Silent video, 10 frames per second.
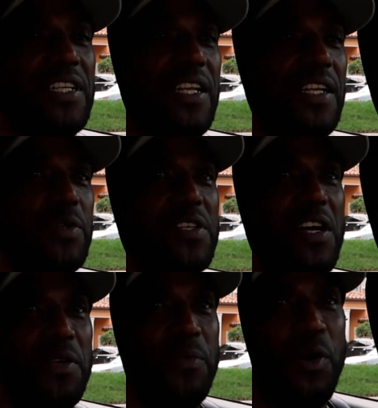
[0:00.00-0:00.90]
and it was
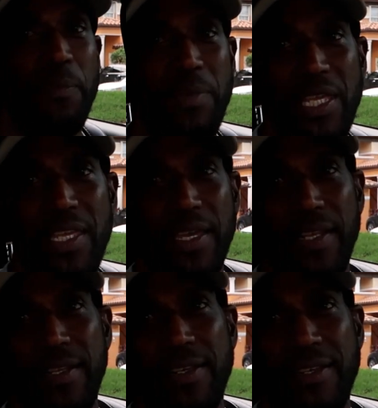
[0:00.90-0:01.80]
all about me,
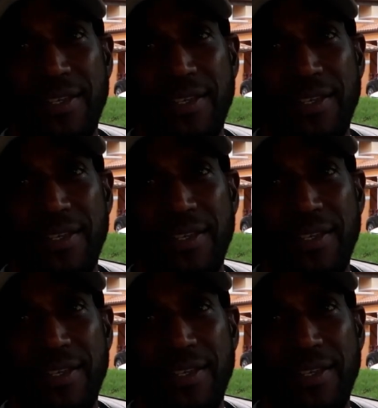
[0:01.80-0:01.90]
and